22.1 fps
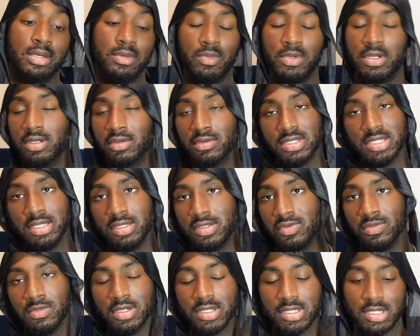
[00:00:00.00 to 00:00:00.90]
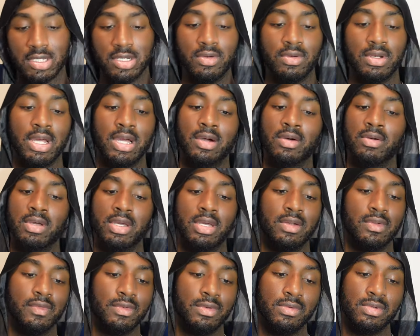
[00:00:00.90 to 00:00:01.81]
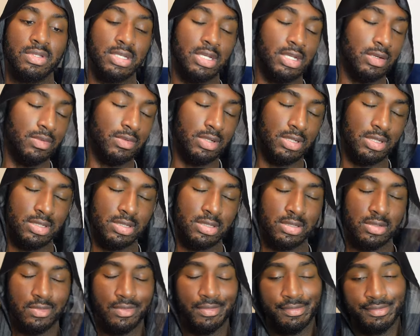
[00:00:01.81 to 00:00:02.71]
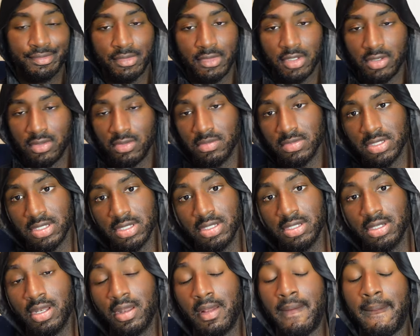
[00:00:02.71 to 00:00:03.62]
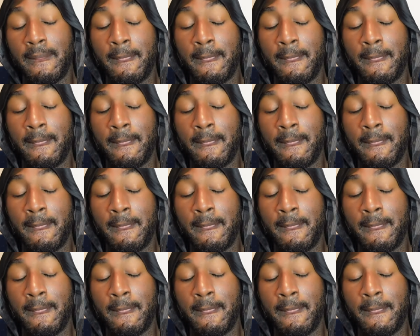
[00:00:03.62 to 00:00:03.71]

we don't see too much of Kodak on interviews anyway, so, you know what I'm saying,